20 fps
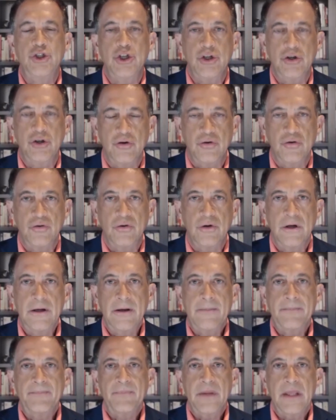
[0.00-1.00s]
Jew
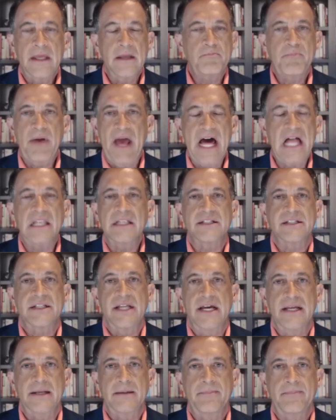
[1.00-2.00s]
in
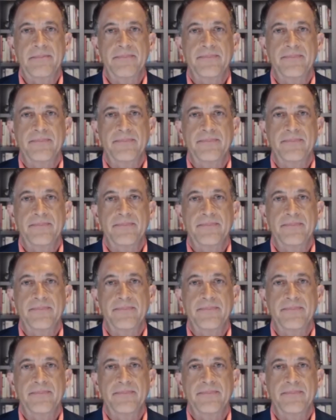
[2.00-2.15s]
Palestine.